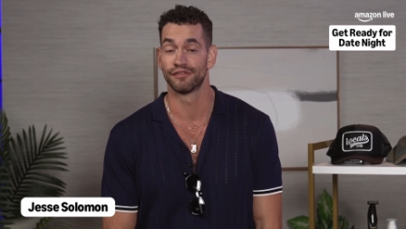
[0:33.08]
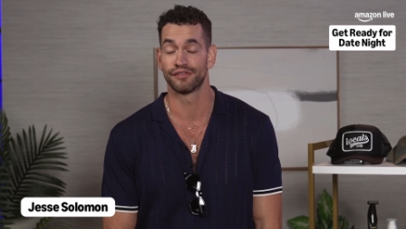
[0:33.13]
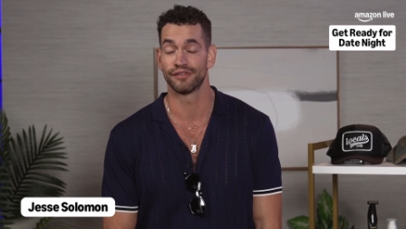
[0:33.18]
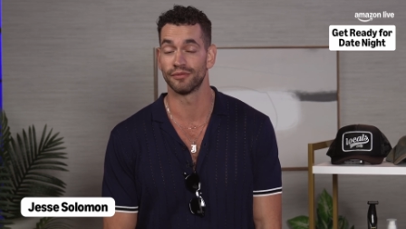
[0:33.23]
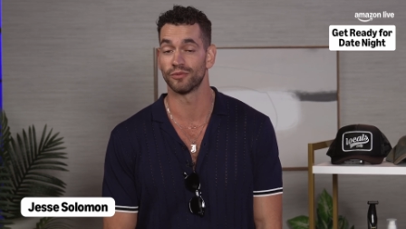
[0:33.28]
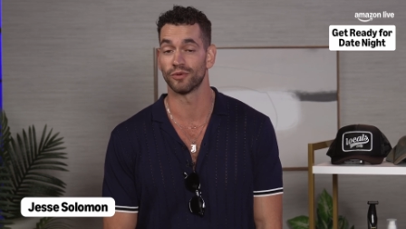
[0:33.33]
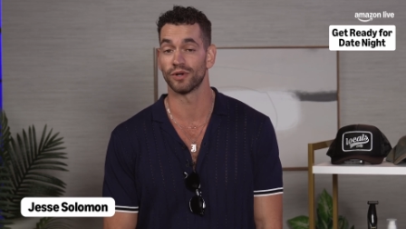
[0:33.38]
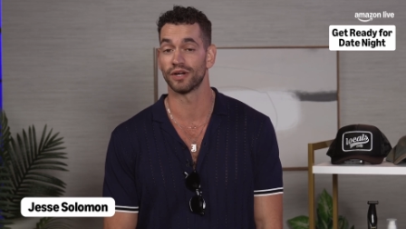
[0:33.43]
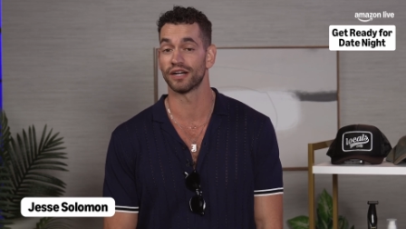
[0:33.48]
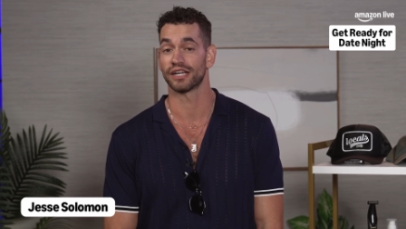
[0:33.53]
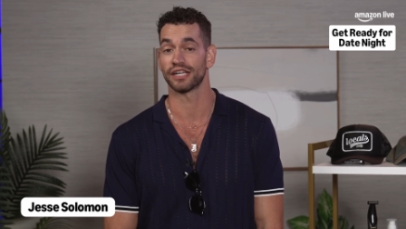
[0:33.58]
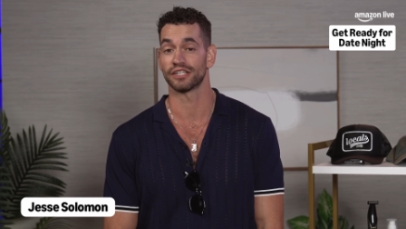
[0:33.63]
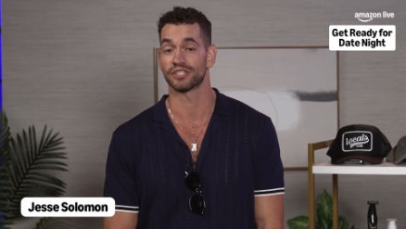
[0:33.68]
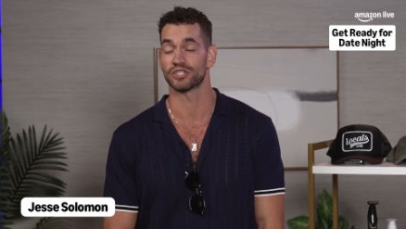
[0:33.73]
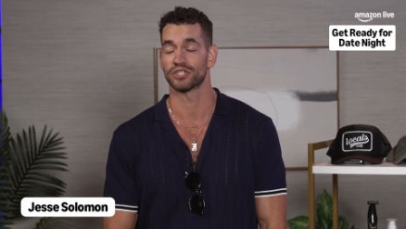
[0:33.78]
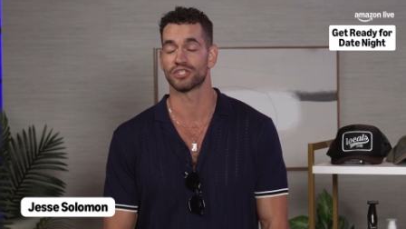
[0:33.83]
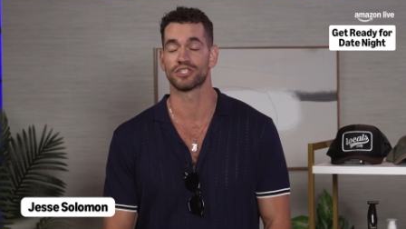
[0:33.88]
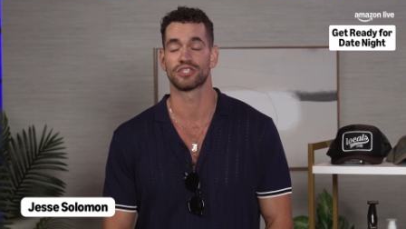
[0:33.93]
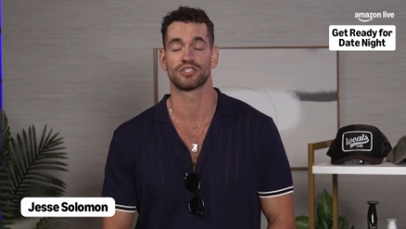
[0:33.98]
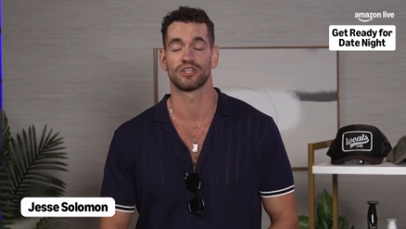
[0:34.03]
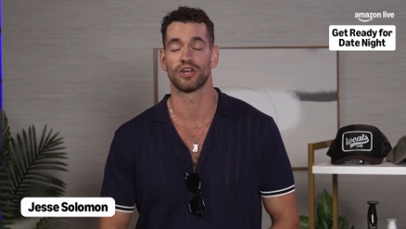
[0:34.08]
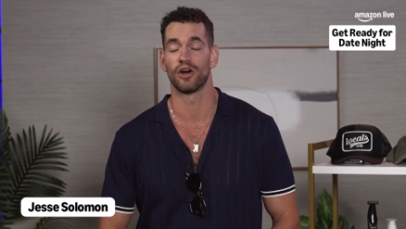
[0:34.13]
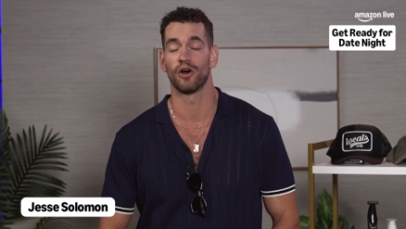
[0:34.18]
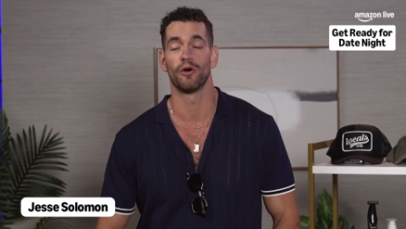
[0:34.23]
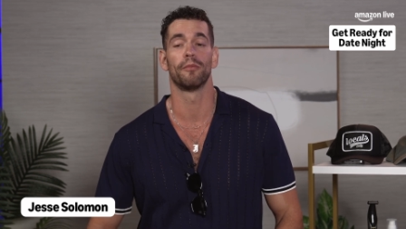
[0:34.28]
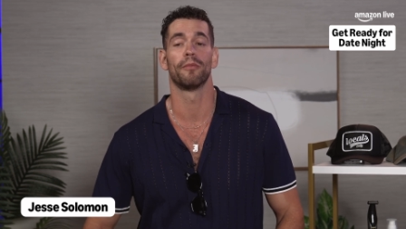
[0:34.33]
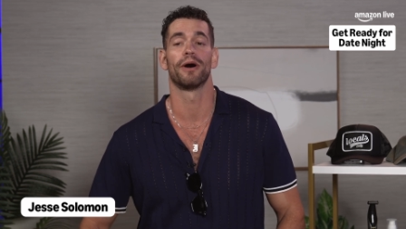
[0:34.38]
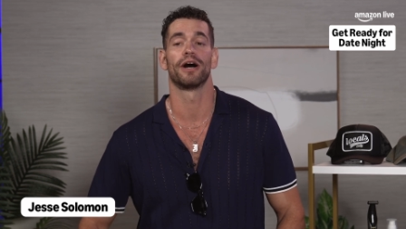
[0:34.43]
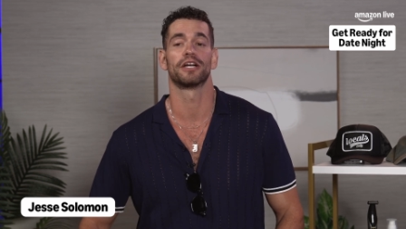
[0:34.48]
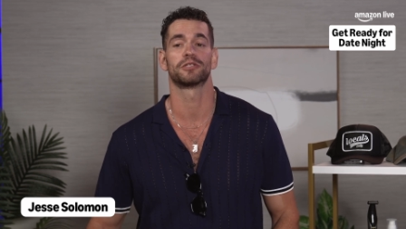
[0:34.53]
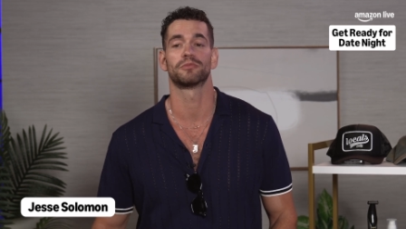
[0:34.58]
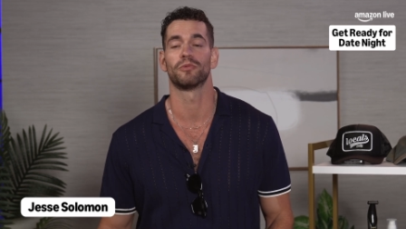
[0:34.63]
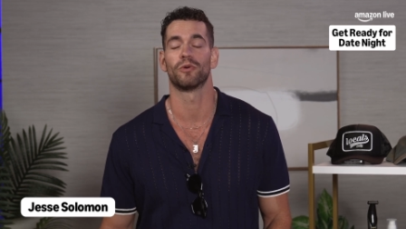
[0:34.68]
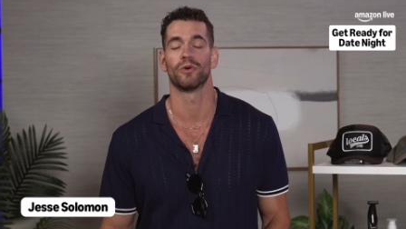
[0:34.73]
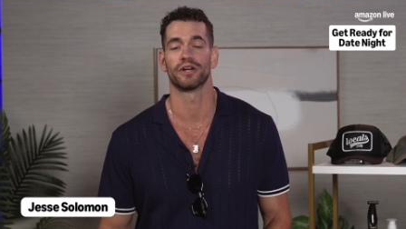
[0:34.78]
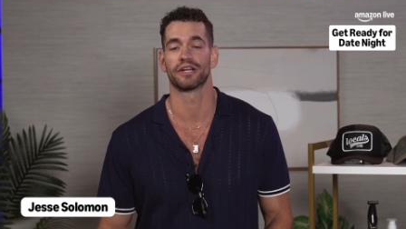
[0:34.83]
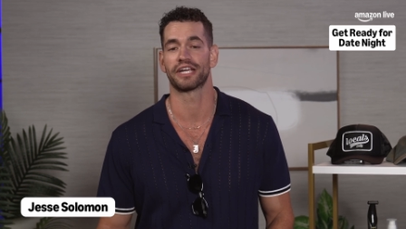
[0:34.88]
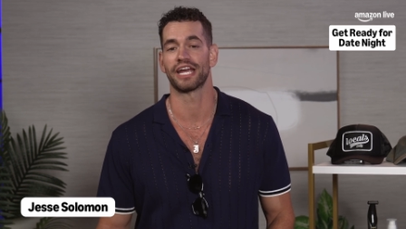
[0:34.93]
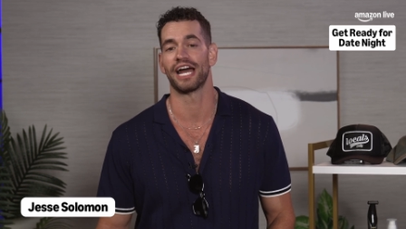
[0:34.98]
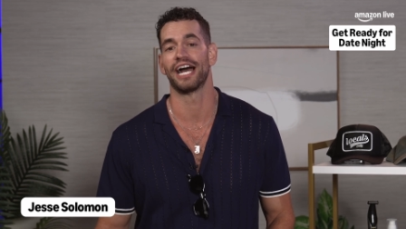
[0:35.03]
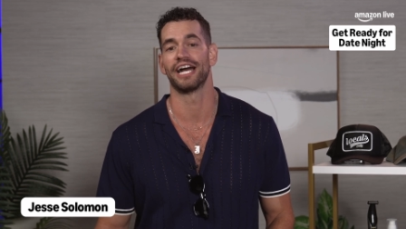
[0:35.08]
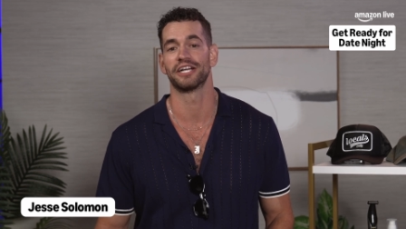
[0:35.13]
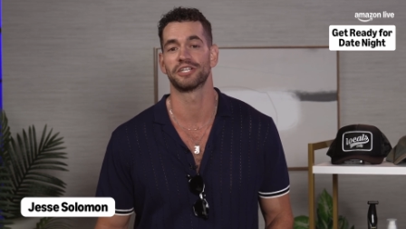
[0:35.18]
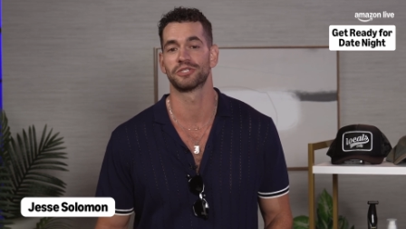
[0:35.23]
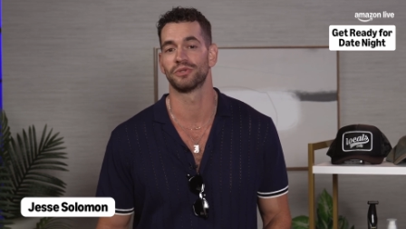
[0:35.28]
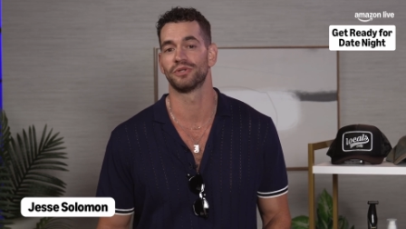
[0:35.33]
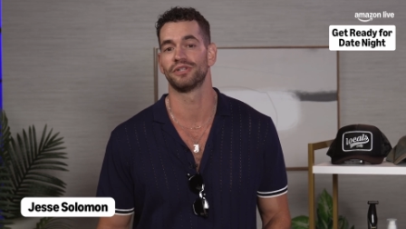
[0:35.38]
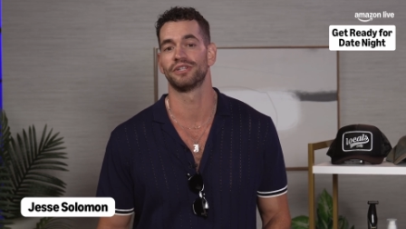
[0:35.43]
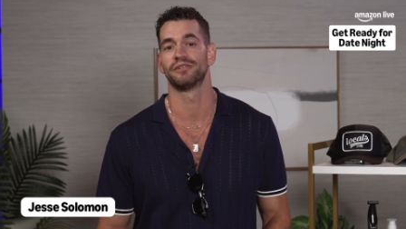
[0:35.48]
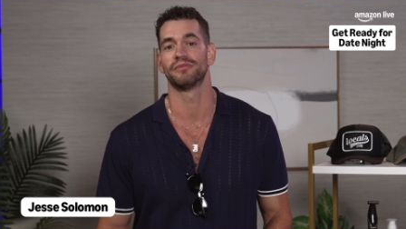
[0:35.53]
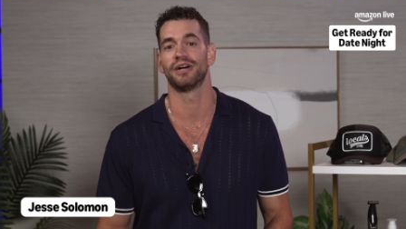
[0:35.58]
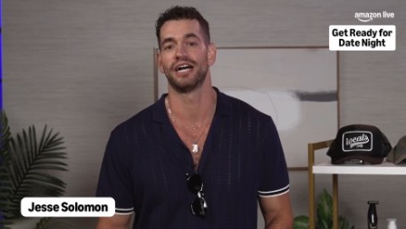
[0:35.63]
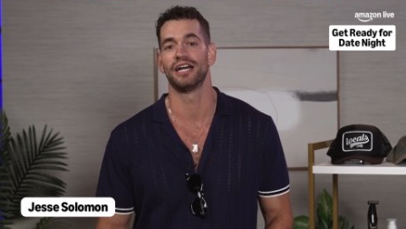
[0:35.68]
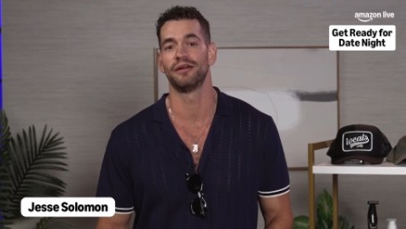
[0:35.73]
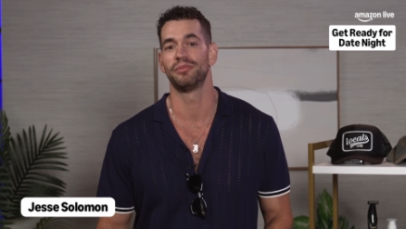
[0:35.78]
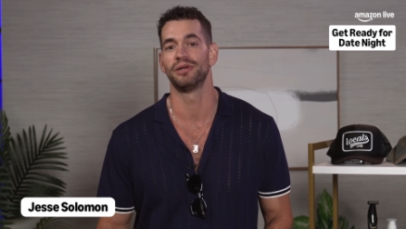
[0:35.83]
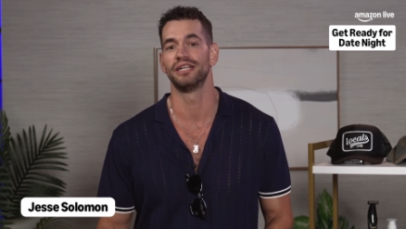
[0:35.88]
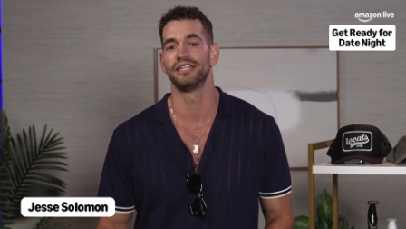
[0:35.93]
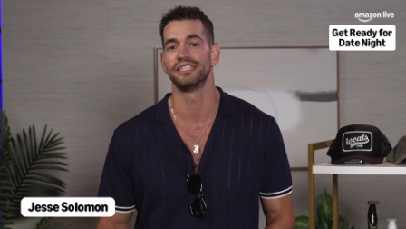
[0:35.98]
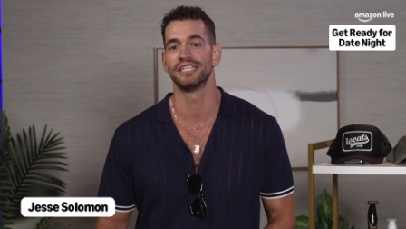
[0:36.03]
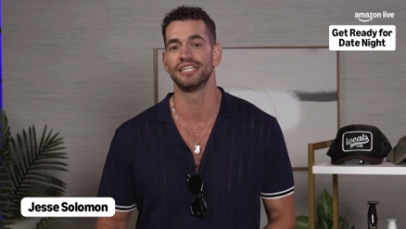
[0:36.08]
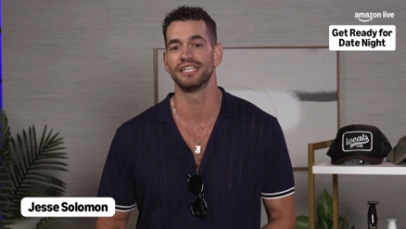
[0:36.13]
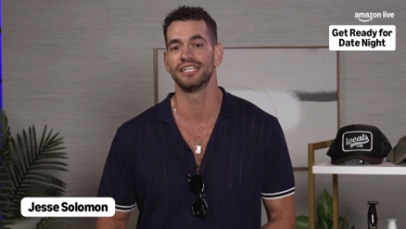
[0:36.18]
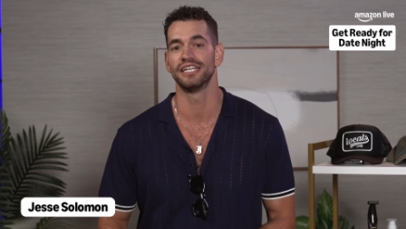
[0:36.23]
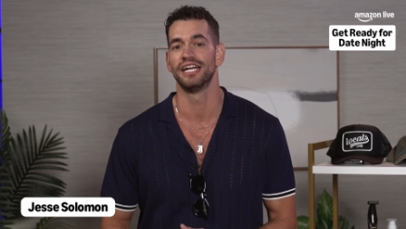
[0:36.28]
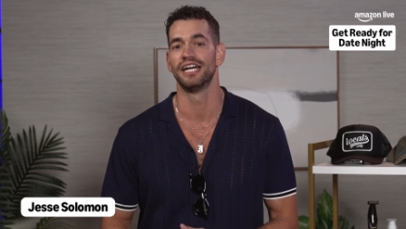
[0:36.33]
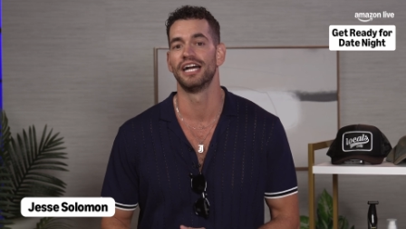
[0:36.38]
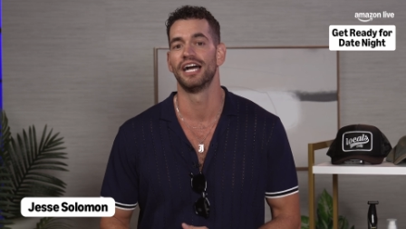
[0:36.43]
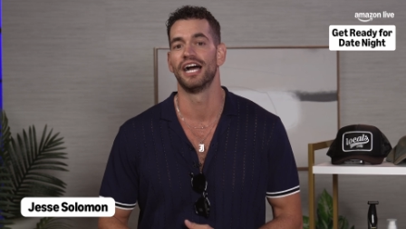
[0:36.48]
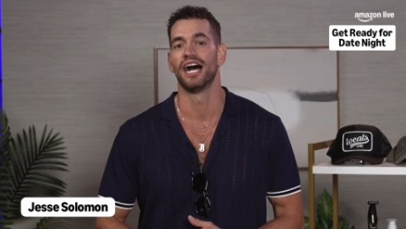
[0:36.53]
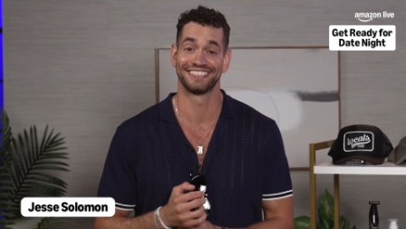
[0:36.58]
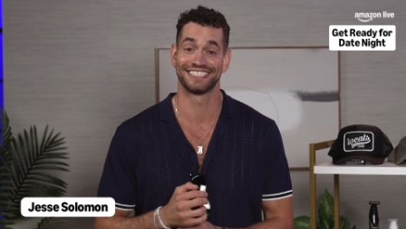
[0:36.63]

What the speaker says: from work, it's just so much more casual in my opinion.